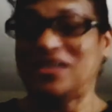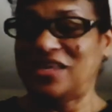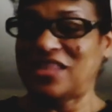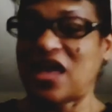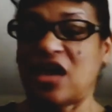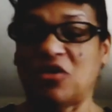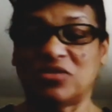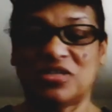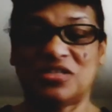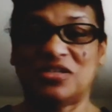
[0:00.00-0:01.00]
in the
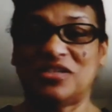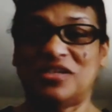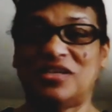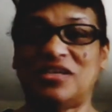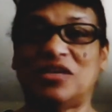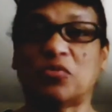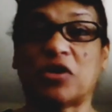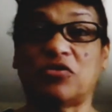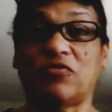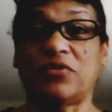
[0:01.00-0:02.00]
house
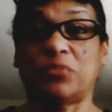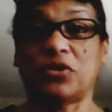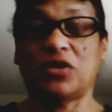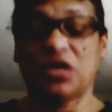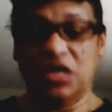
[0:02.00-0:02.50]
around November,